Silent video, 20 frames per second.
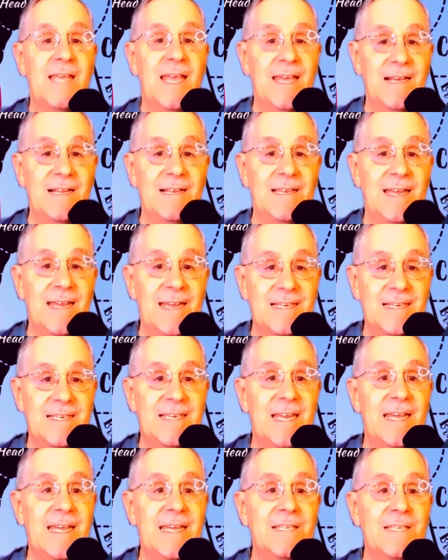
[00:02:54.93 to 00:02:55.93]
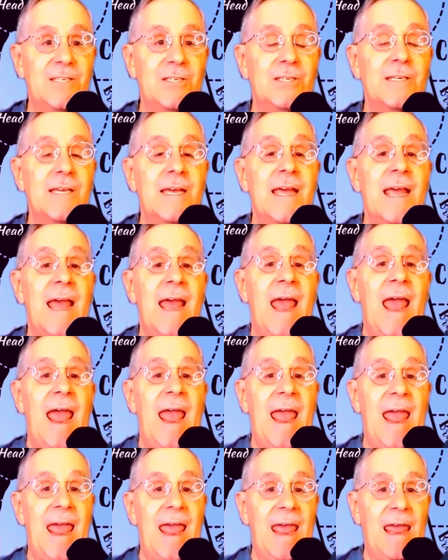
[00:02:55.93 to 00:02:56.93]
Heal, Lead, Teach,
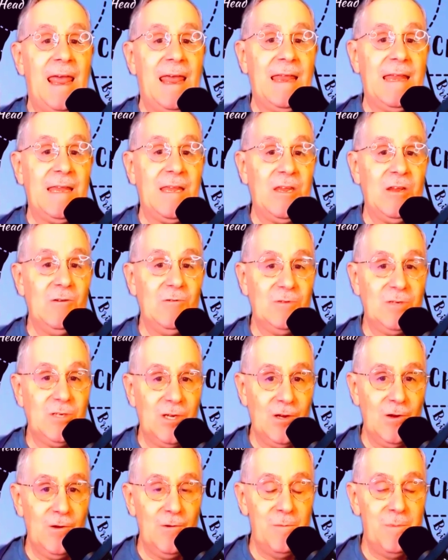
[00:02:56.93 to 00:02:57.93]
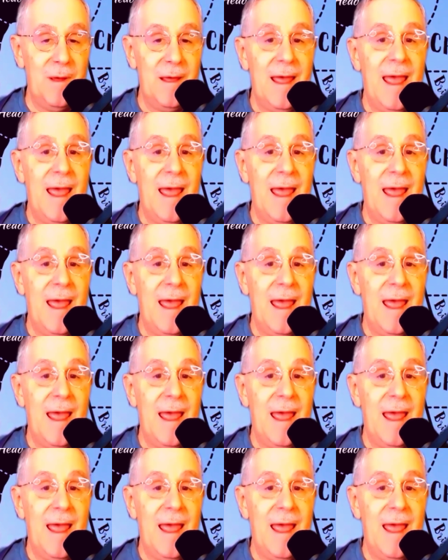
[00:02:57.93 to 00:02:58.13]
and YouTube,